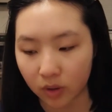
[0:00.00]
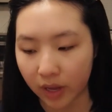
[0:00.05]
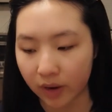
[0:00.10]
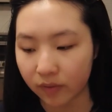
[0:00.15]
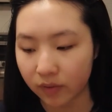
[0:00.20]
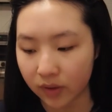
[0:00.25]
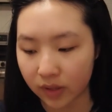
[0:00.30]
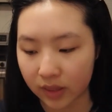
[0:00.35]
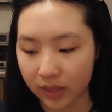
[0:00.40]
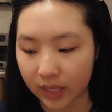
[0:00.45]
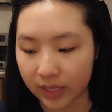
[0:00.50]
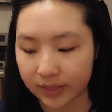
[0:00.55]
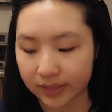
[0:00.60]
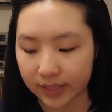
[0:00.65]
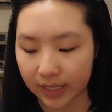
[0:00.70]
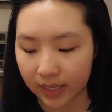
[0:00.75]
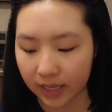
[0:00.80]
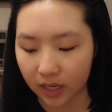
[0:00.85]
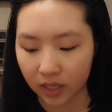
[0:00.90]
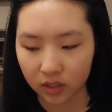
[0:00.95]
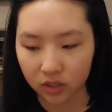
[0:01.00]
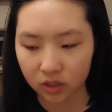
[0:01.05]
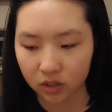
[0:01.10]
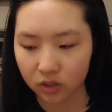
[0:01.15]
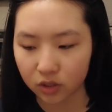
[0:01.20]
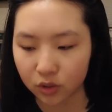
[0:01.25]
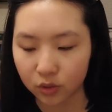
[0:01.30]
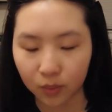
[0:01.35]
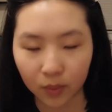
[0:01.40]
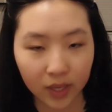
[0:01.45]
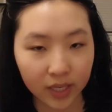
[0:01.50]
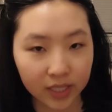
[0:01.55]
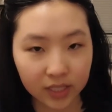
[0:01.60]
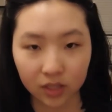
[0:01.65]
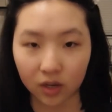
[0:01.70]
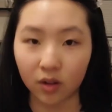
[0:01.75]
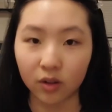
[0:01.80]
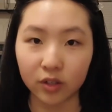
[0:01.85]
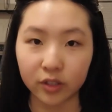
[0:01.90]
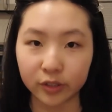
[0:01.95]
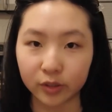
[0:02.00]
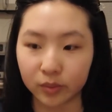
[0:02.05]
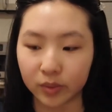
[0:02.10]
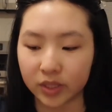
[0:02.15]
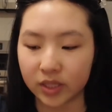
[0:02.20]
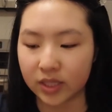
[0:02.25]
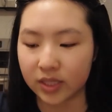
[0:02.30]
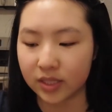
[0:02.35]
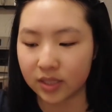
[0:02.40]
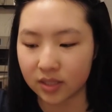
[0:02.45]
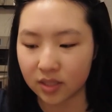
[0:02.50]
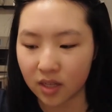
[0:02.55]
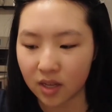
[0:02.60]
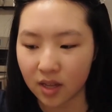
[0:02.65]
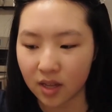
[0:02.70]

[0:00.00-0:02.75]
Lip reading: Everything's like under $20, which is